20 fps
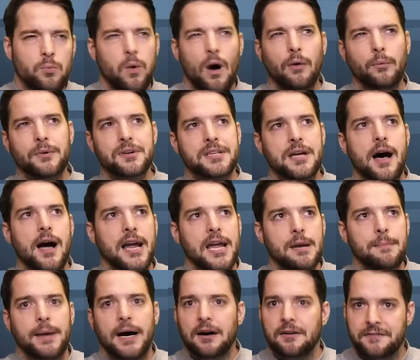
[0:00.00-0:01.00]
And while we're
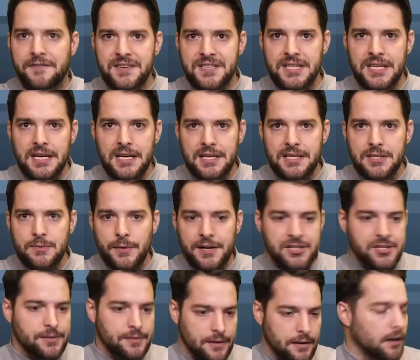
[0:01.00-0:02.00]
talking about physiques,
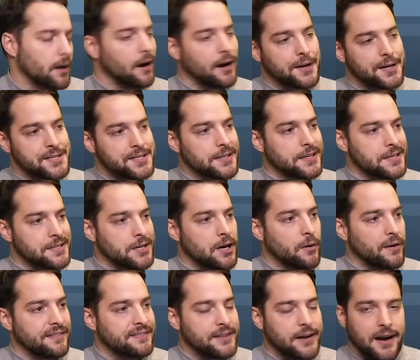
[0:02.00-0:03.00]
which honestly is
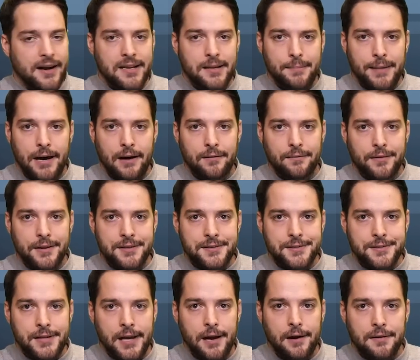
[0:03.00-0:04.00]
all we've talked about
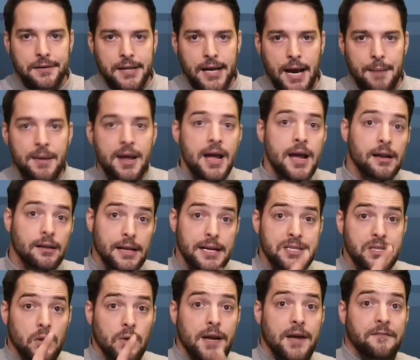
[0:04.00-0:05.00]
this entire time,
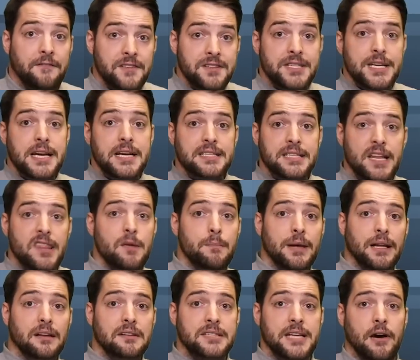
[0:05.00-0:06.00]
let's look at physiques in the
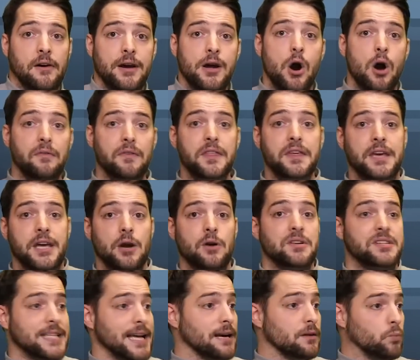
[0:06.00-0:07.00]
military over the
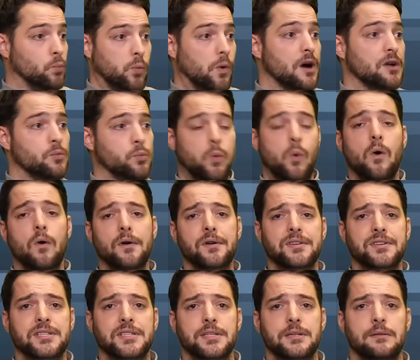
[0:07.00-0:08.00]
years that won
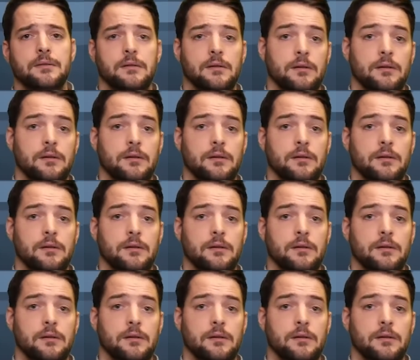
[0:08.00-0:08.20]
wars.